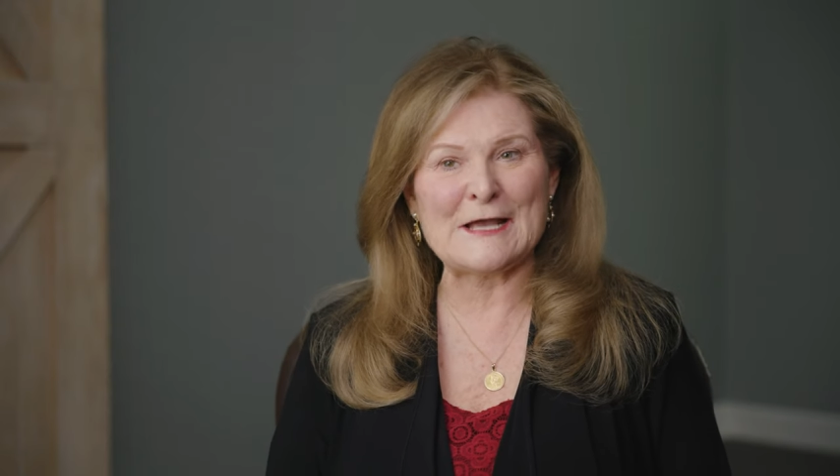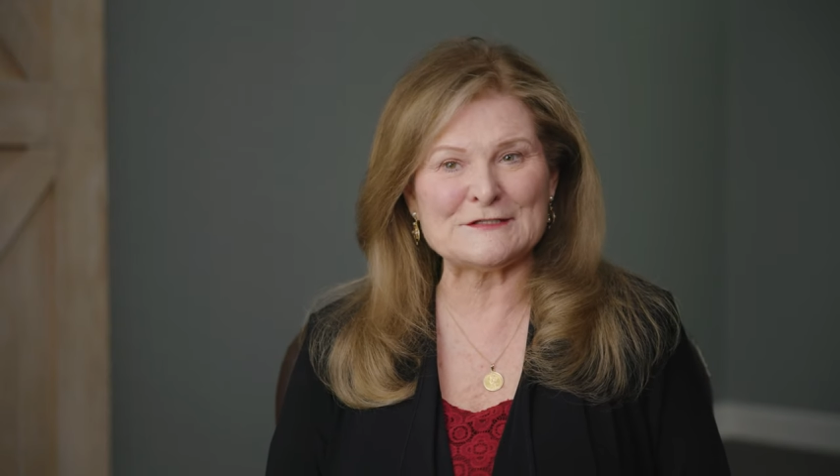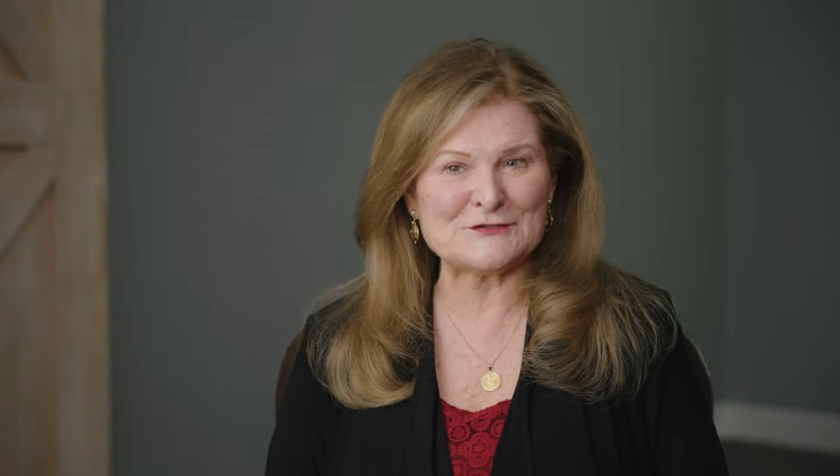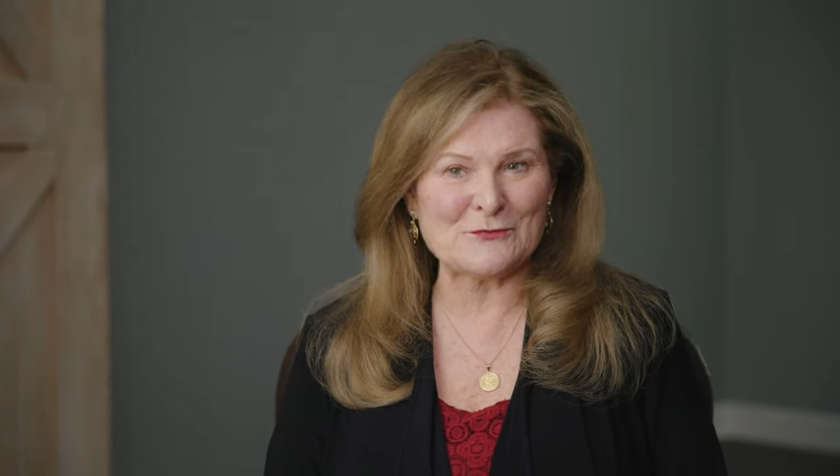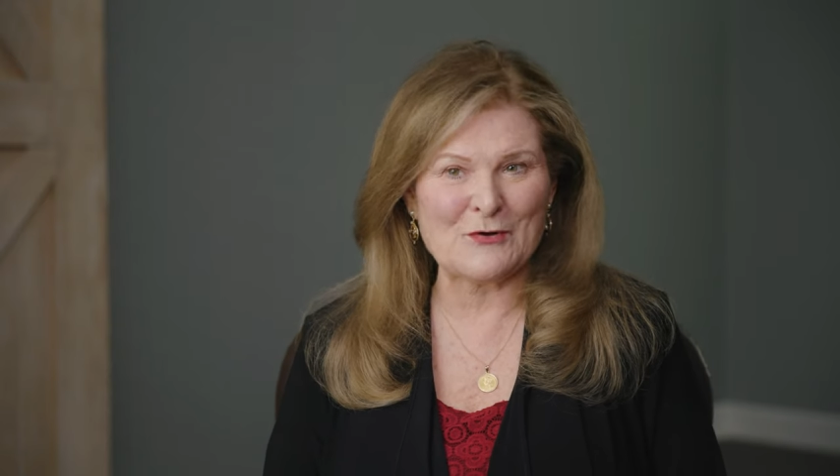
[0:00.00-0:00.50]

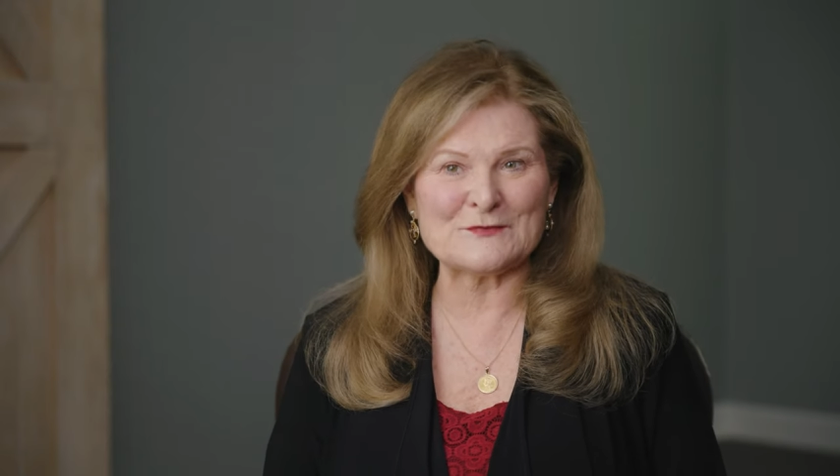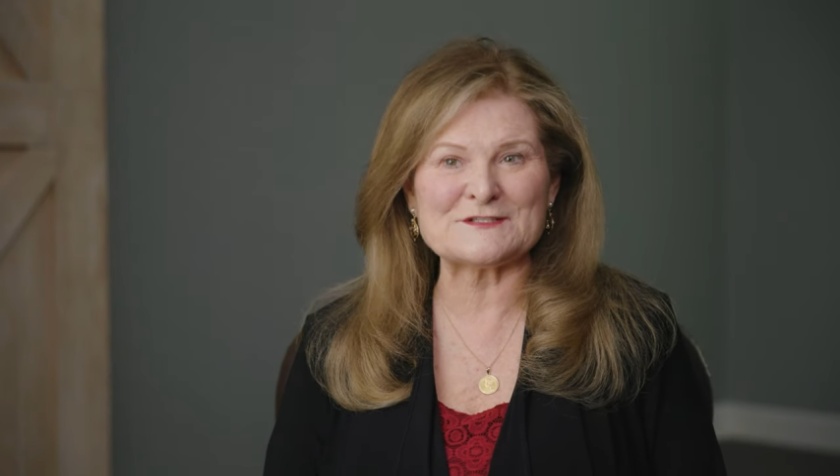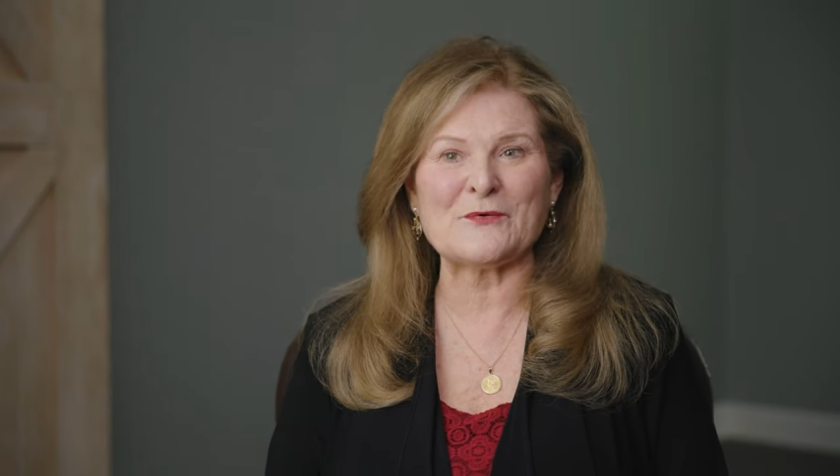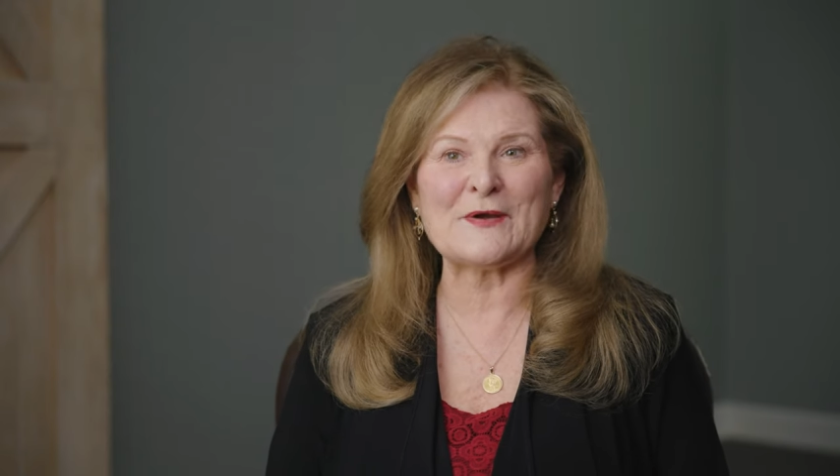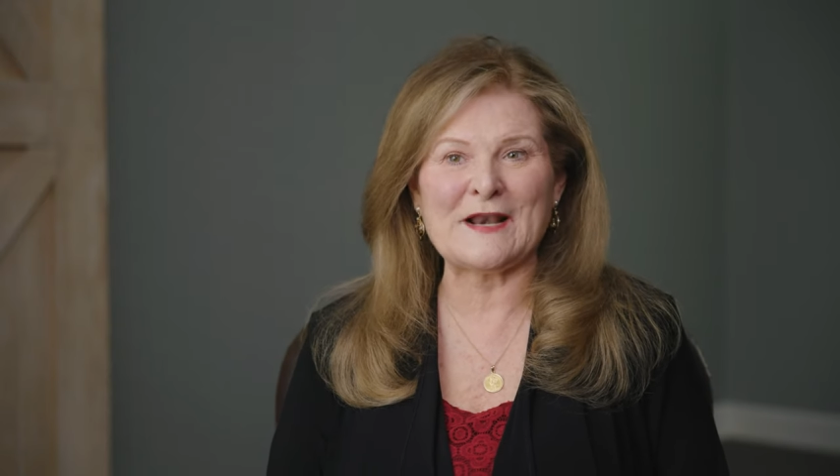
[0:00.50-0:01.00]
as to what
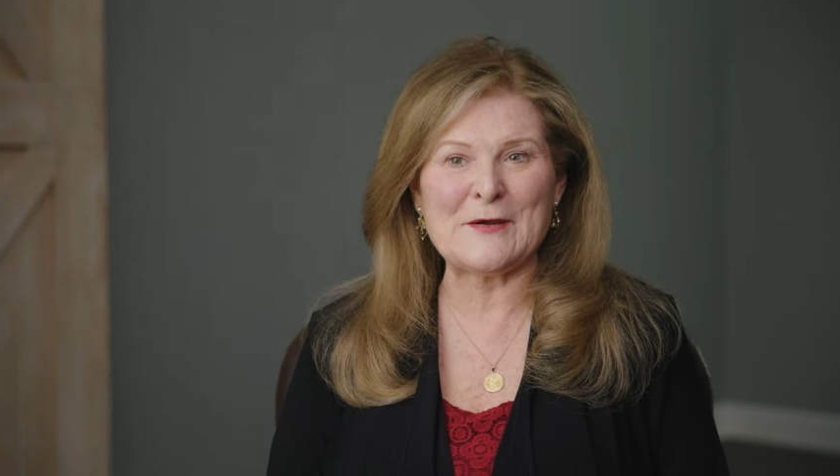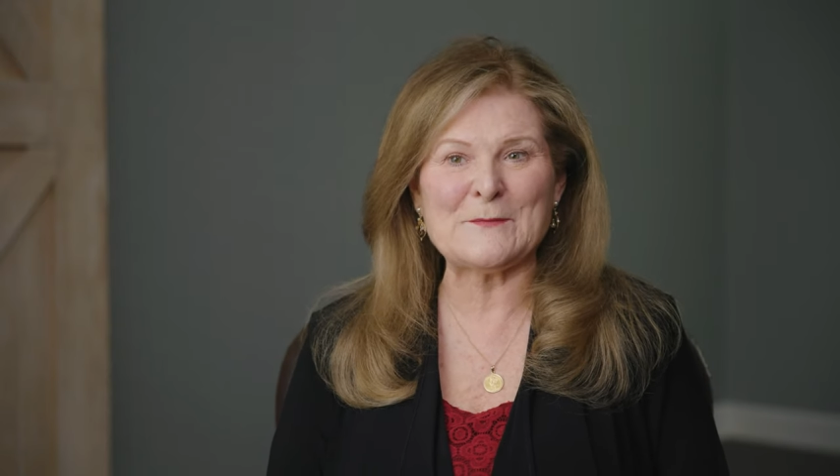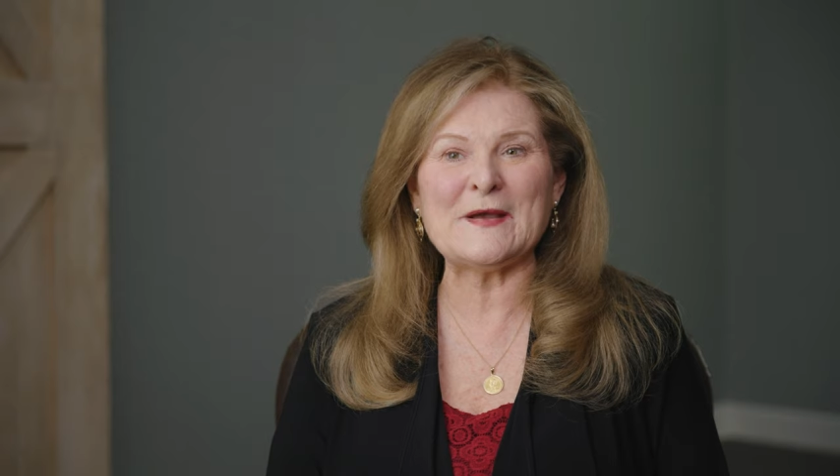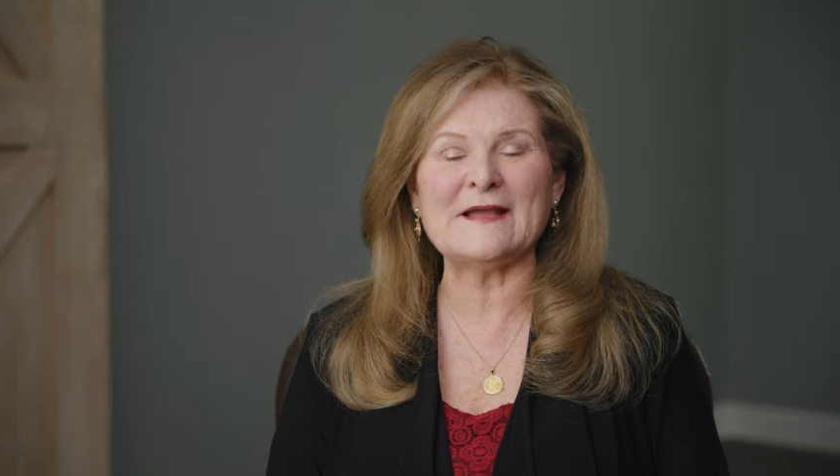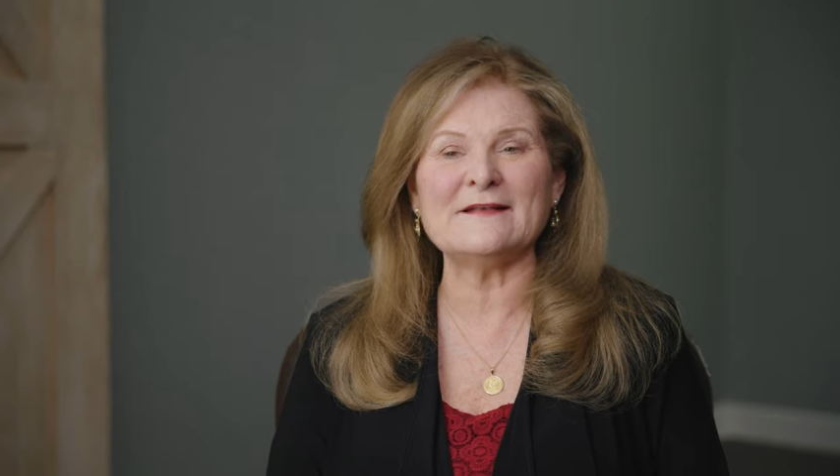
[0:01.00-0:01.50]
was going
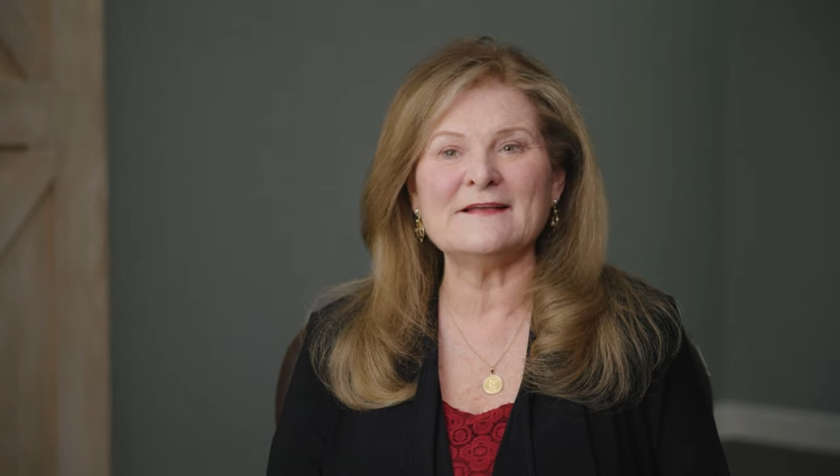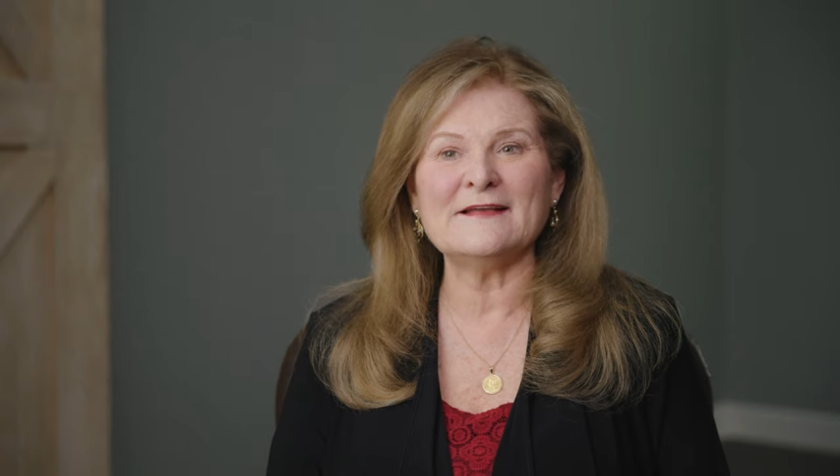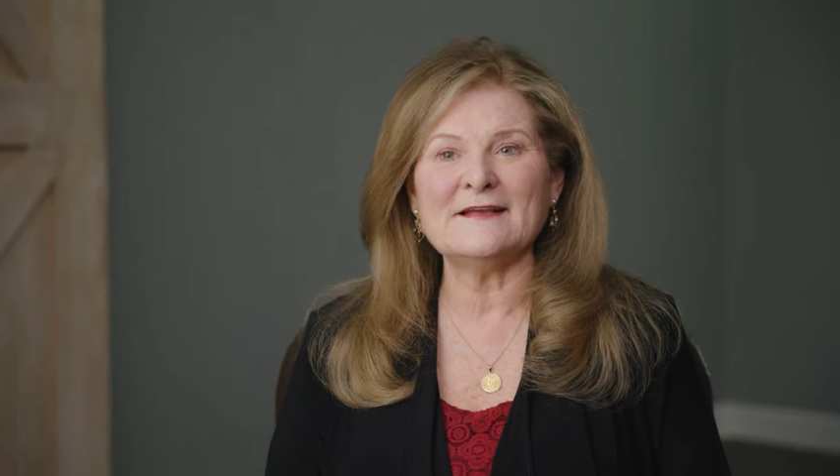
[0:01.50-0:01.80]
on, but